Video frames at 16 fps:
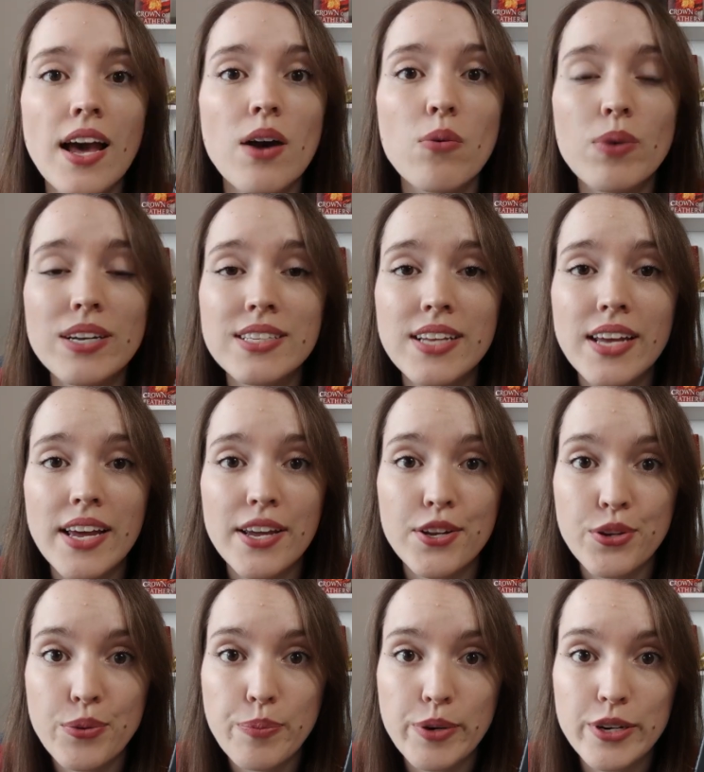And one day a
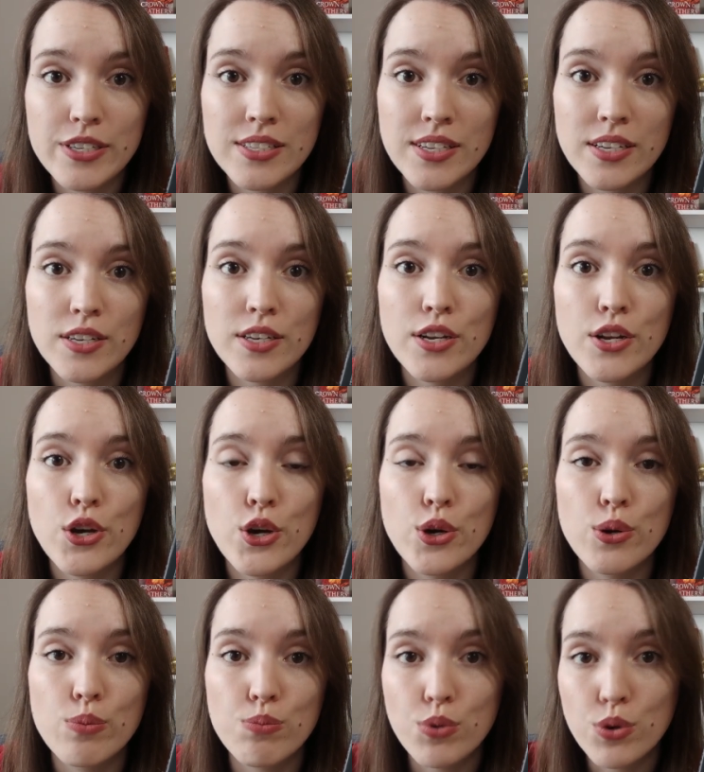new person
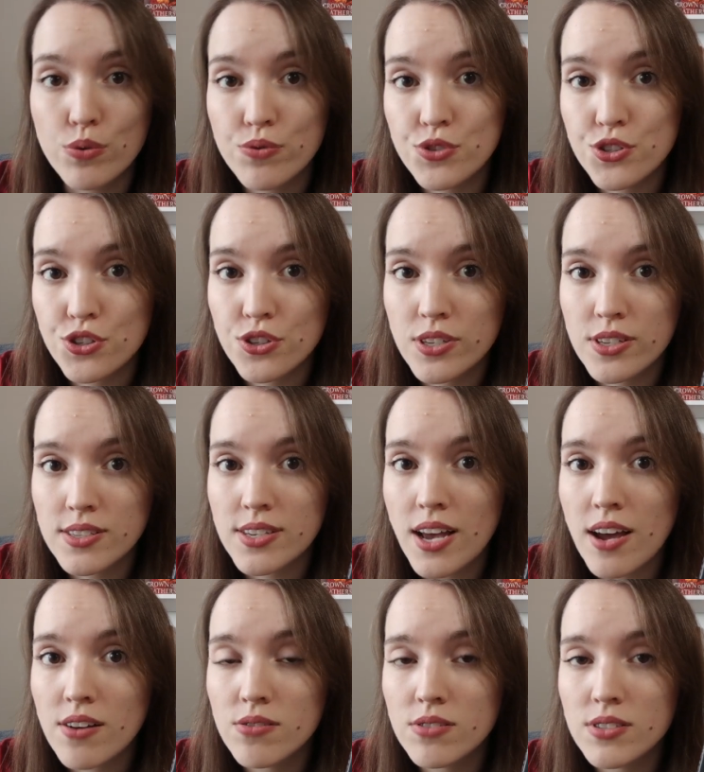moves to this
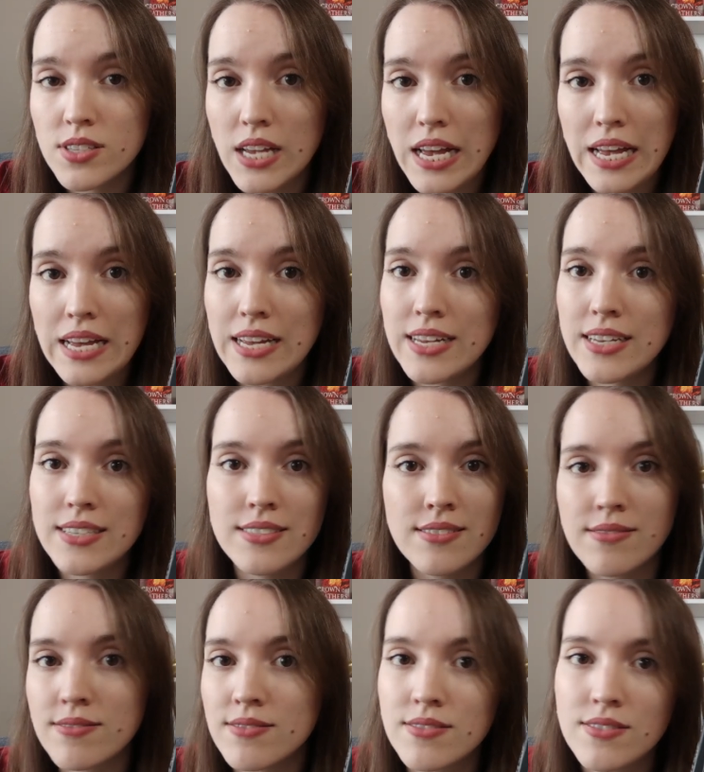house
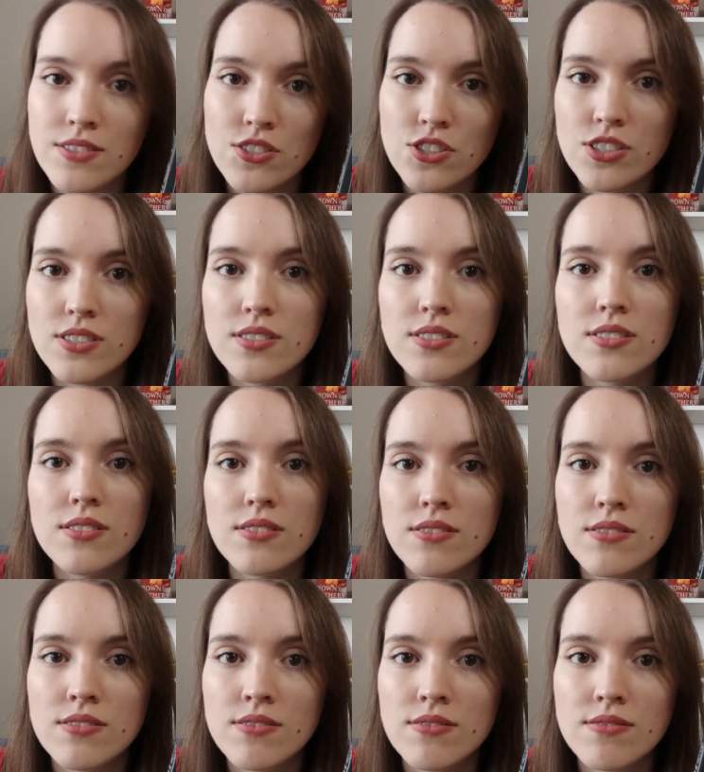and just
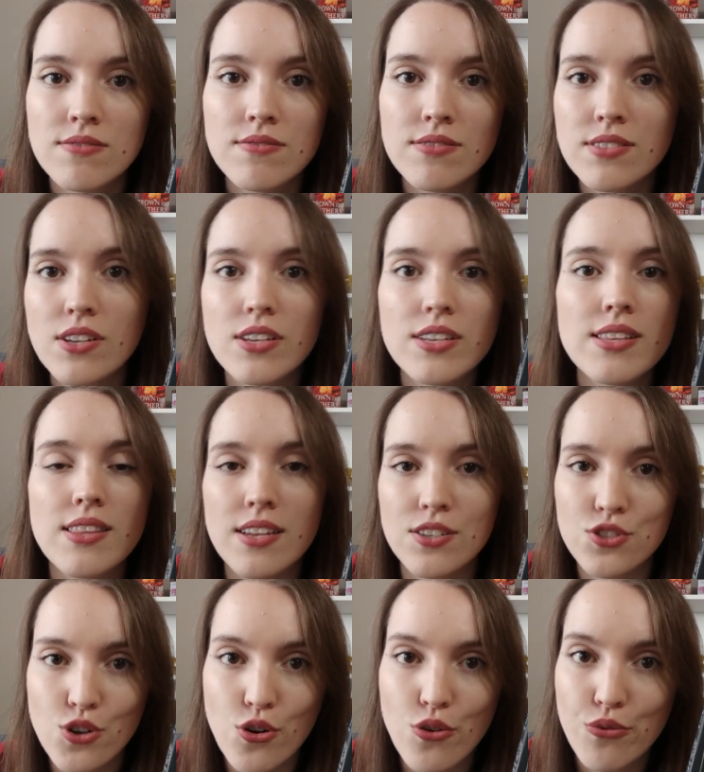
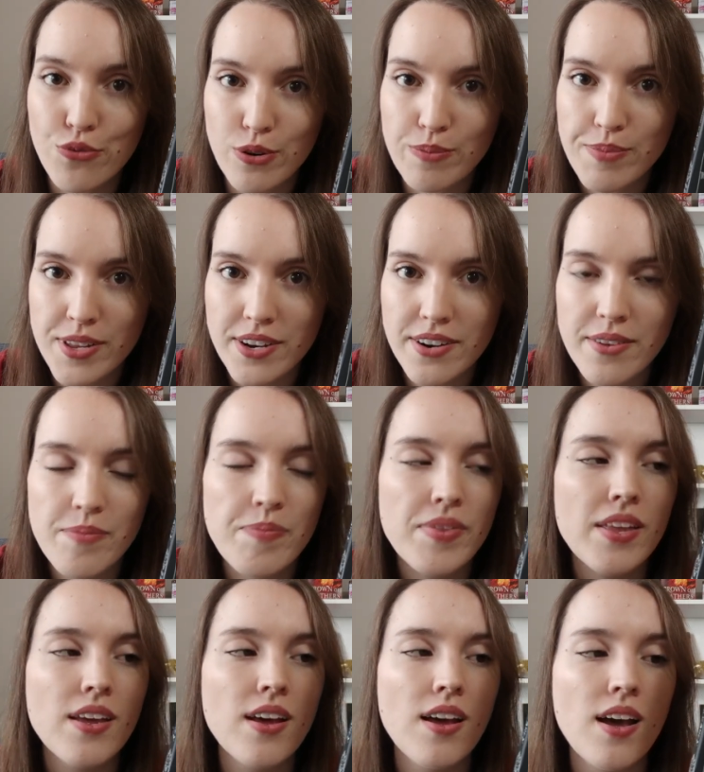things go from there.
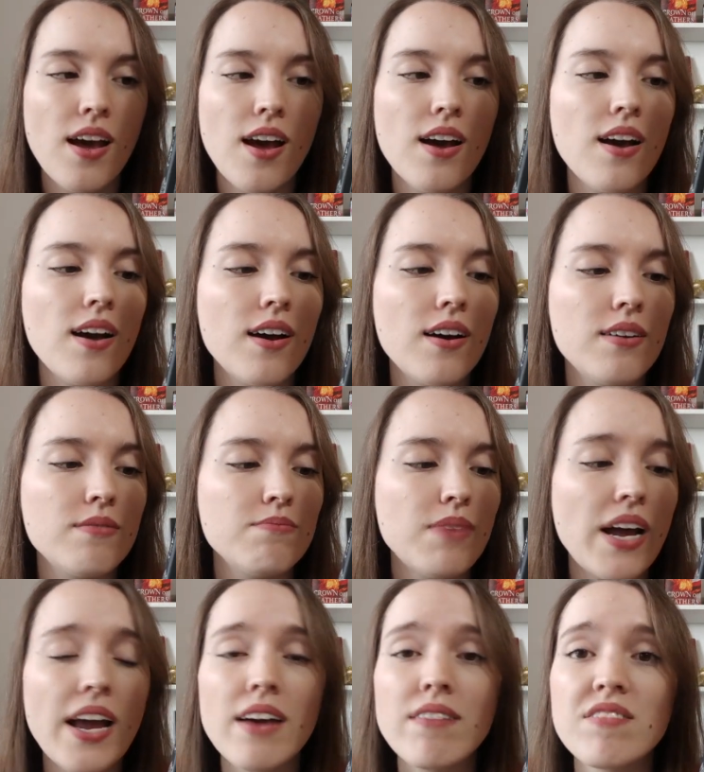I
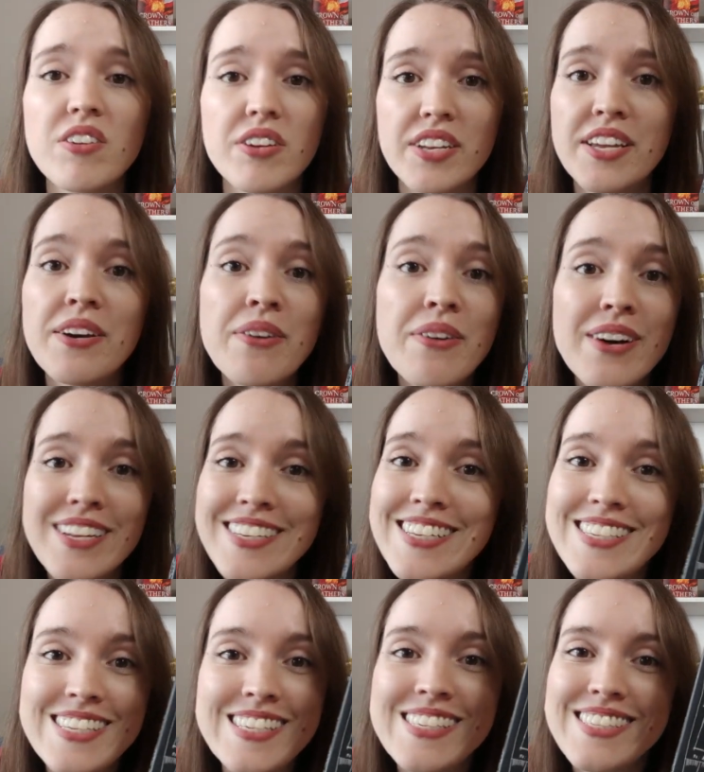have no idea what
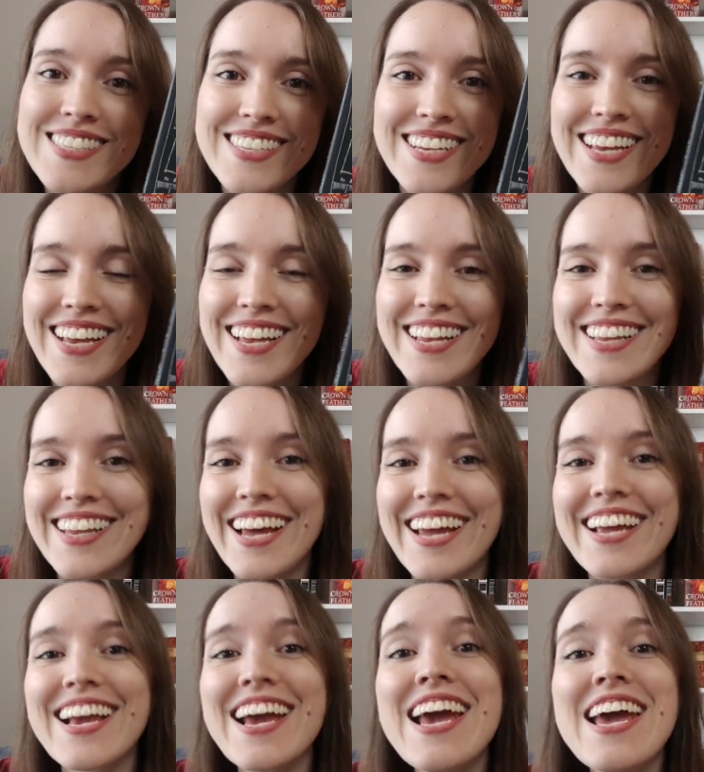this is
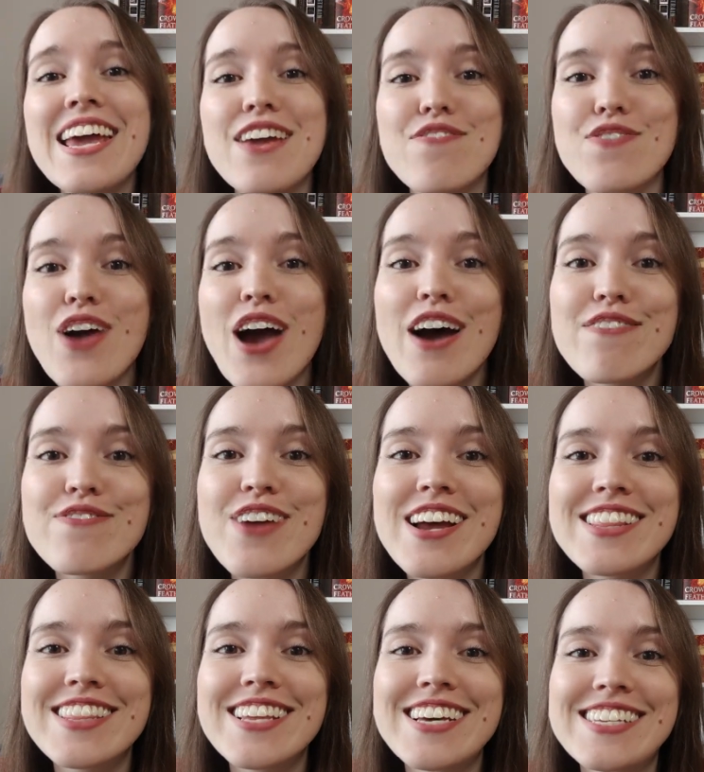like. If you have
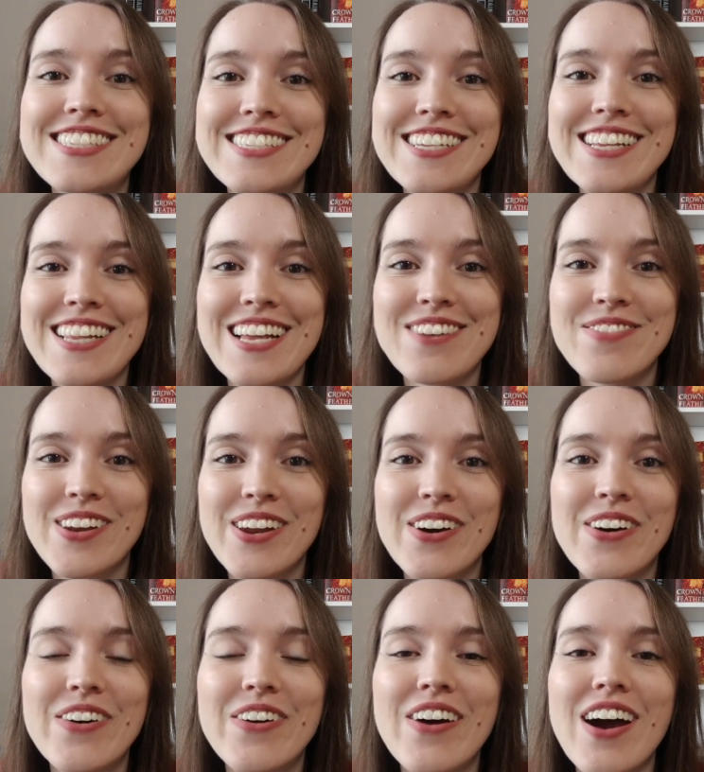read this, let me
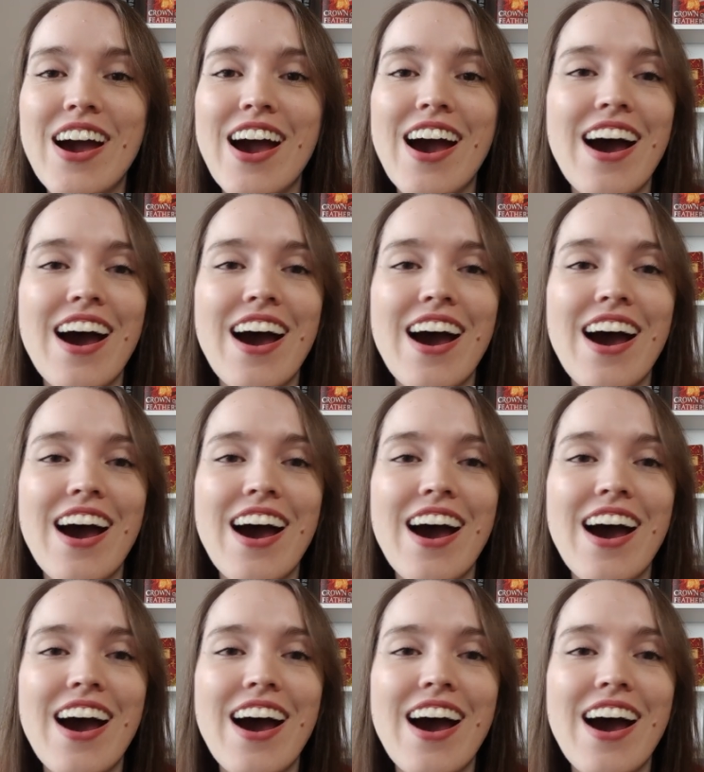know.